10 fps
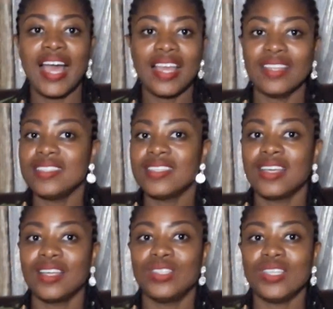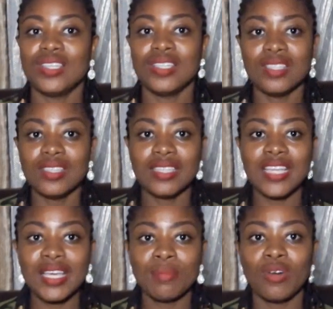and the
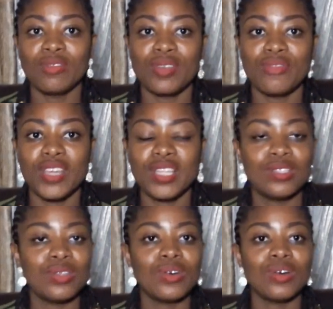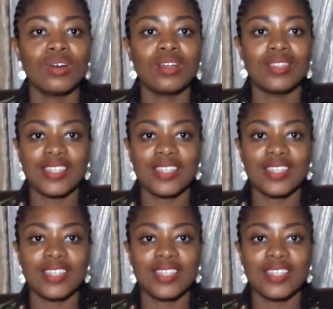name of the vendor,